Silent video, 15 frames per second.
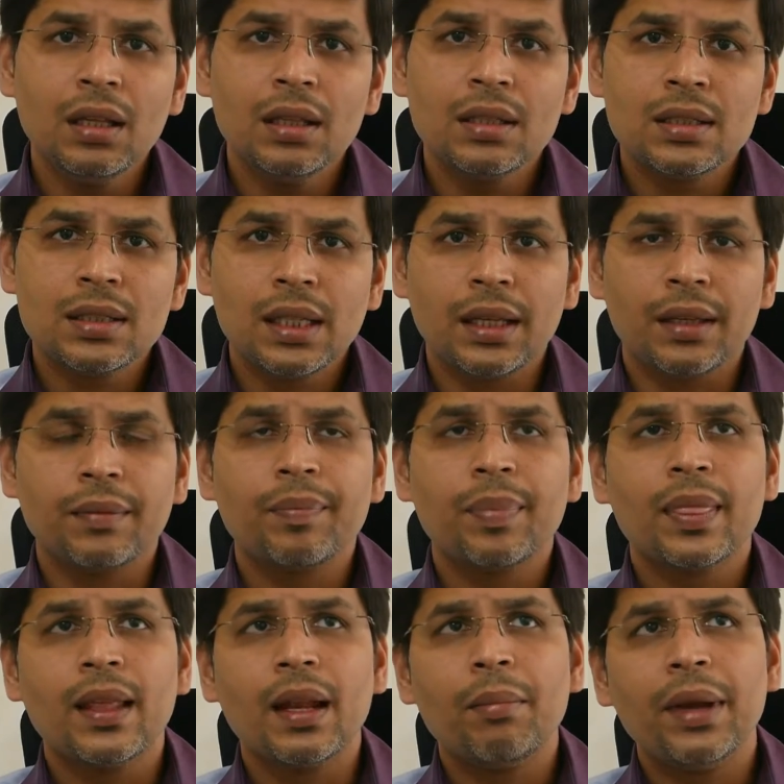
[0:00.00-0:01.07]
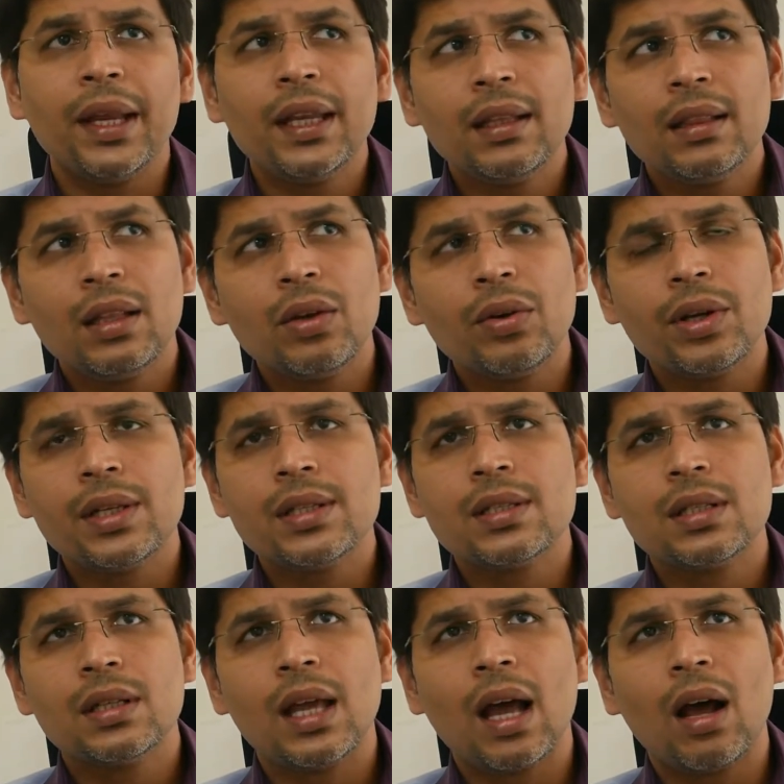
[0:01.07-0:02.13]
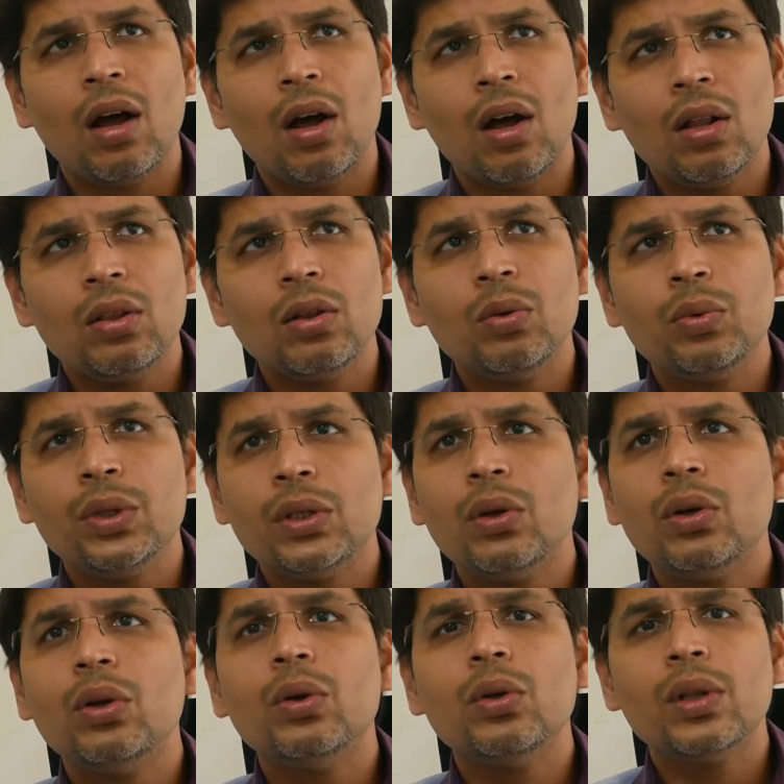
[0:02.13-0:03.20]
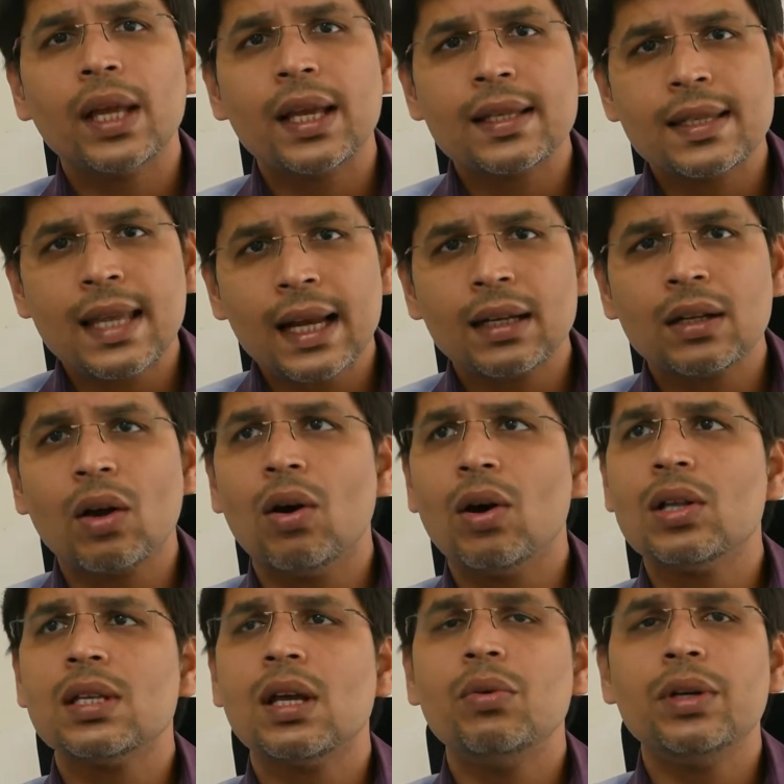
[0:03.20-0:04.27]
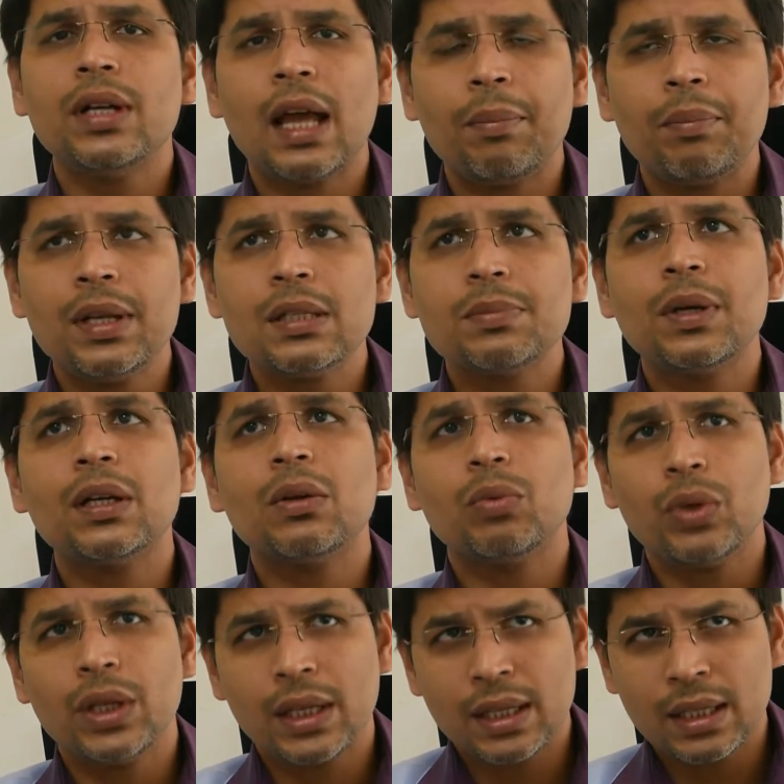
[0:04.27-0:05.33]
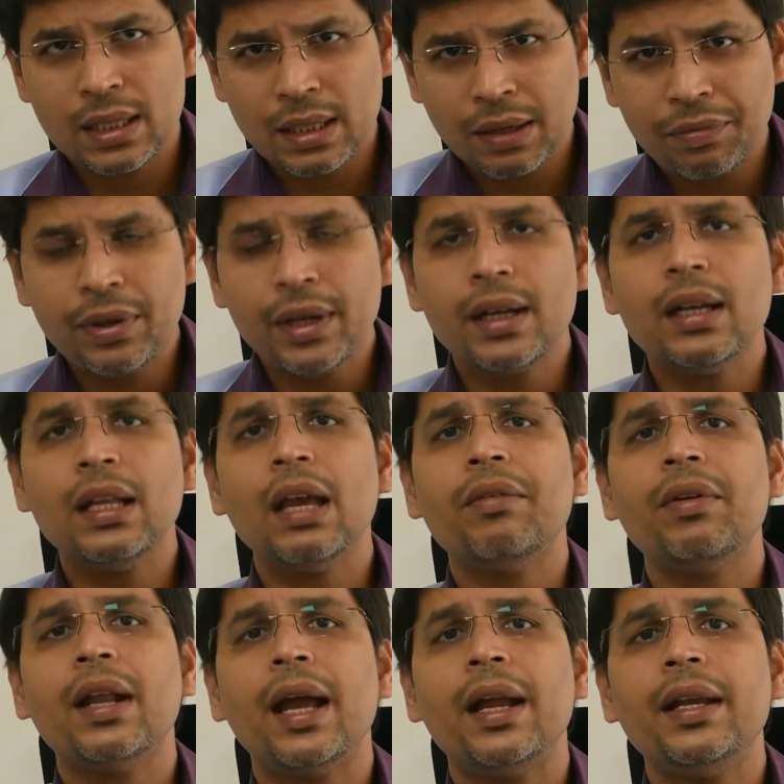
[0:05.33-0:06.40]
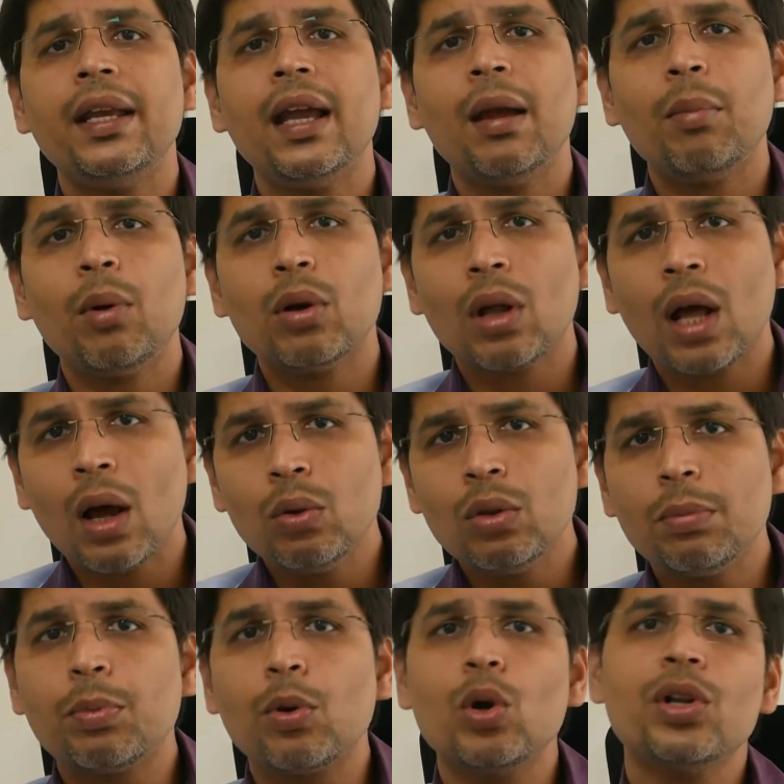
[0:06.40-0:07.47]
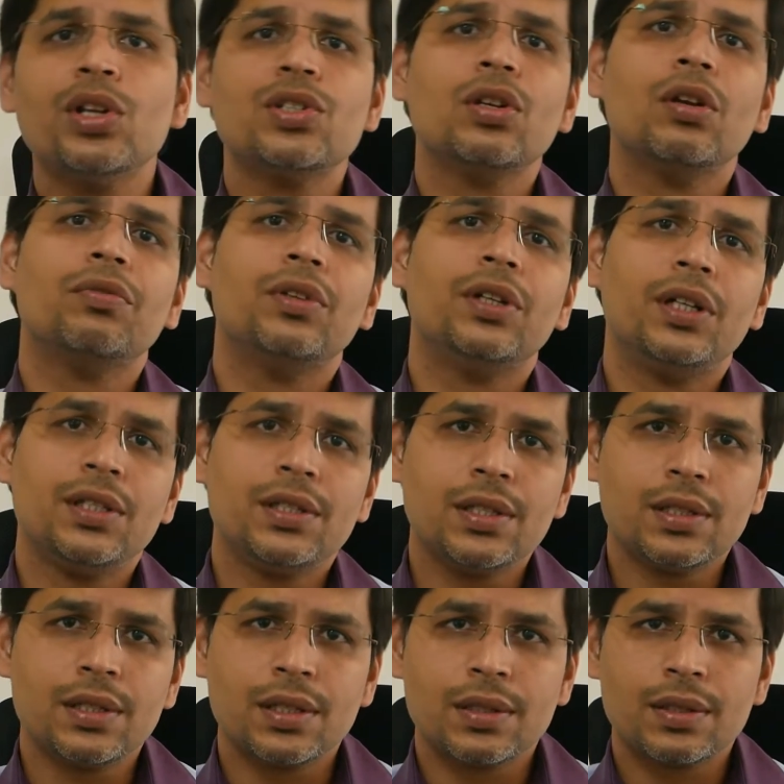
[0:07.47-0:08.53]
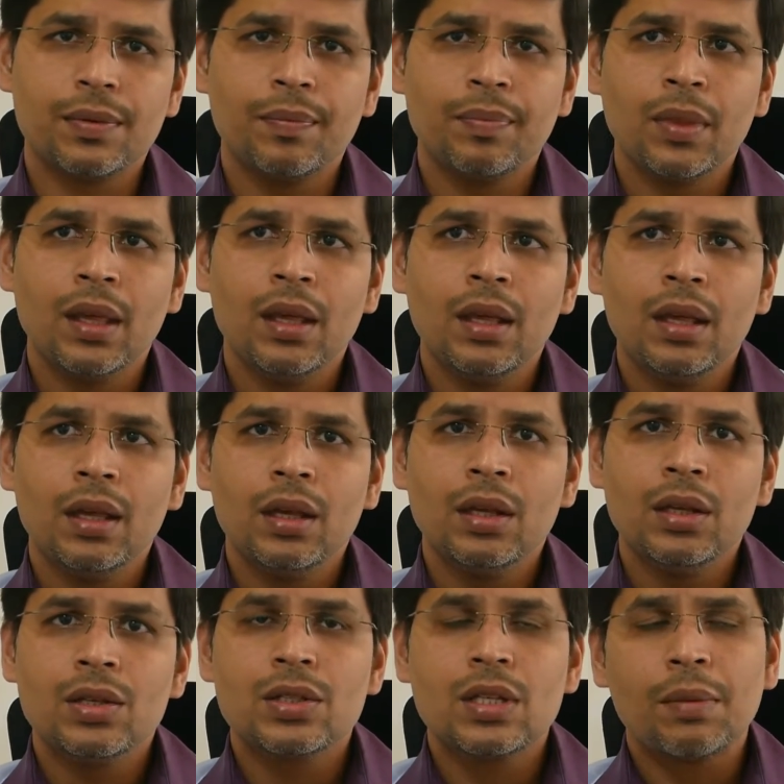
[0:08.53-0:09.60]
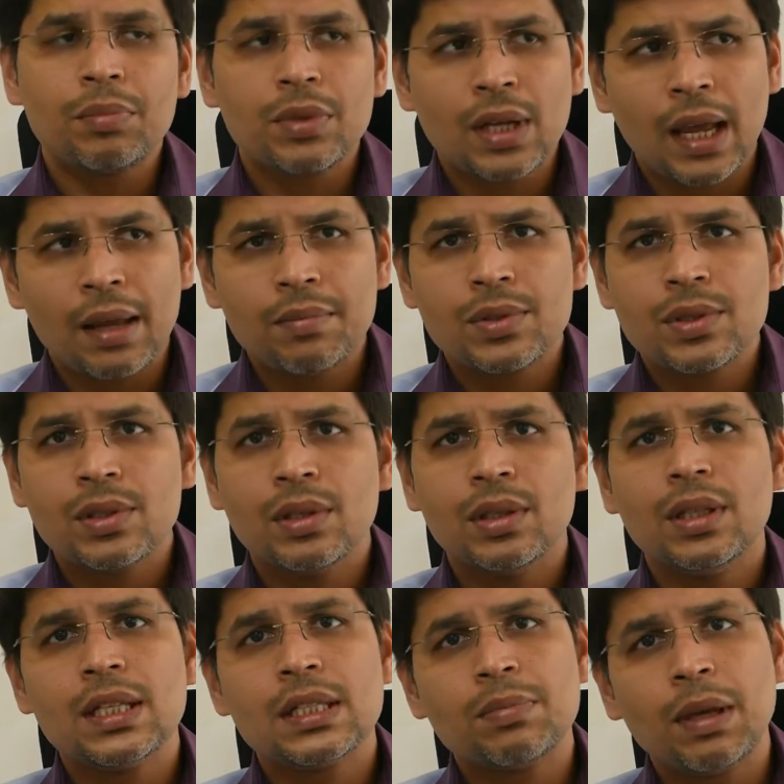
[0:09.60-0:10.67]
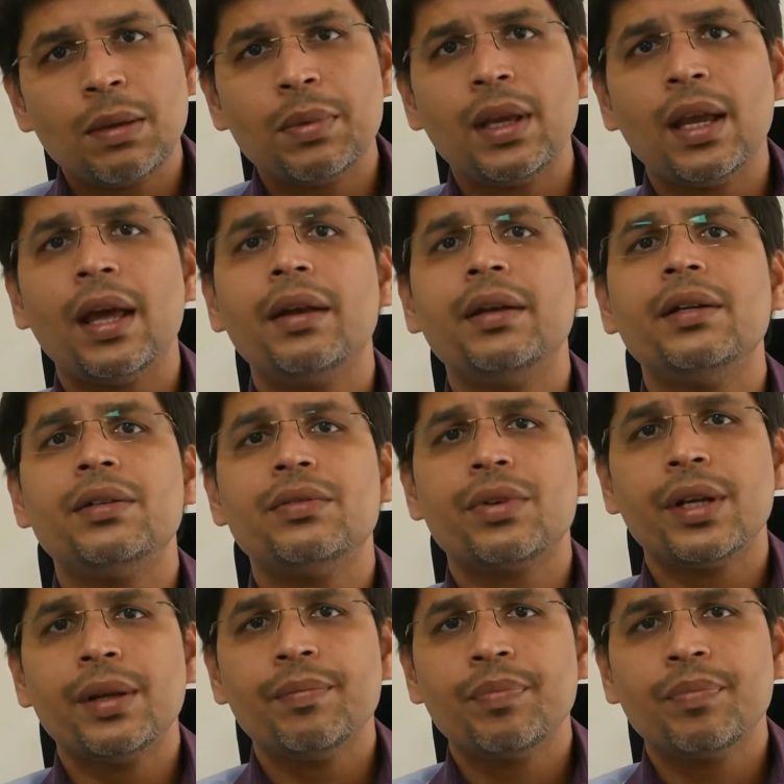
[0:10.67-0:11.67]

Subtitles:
See, there are many theories, although we don't know the exact cause how it happens, but we definitely have an idea about how the progression of the disease is. Sometimes this may be hereditary.